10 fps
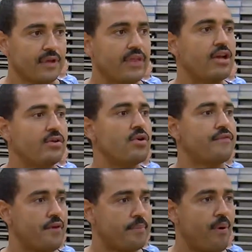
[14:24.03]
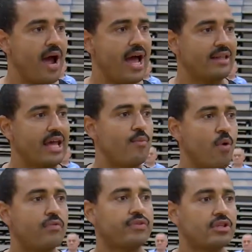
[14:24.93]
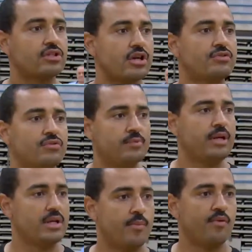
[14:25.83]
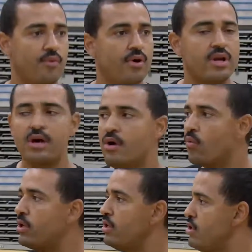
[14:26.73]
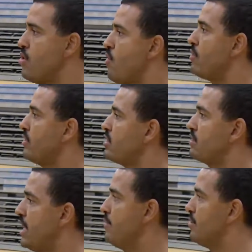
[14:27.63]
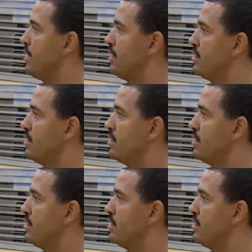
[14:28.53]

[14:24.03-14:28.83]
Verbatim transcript: They do it for pride. They want this country to be number one. What do you want this team to be?